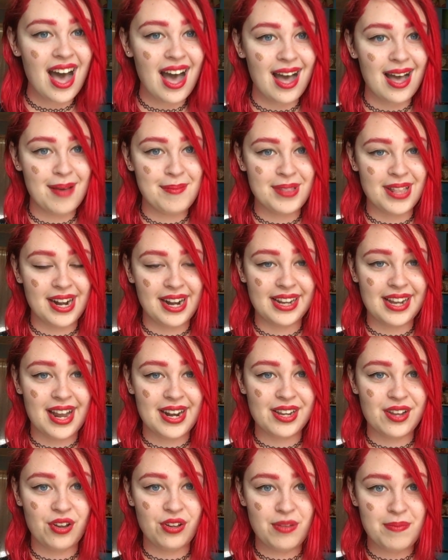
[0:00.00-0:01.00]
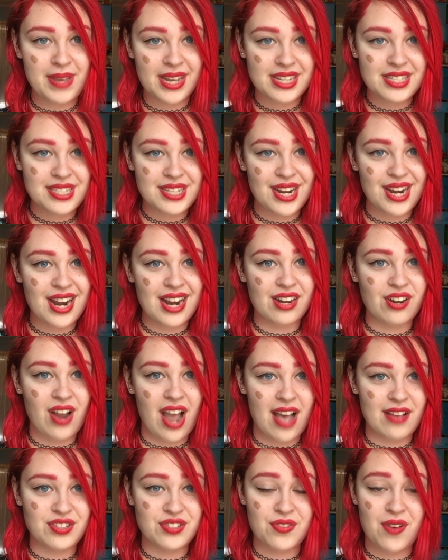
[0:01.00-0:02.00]
Um, and then I got to go to the mixer and
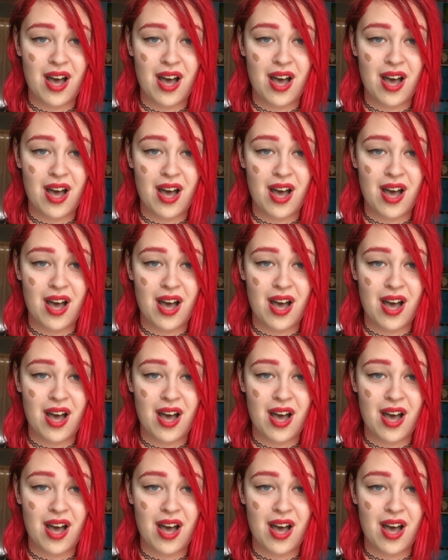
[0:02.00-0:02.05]
craft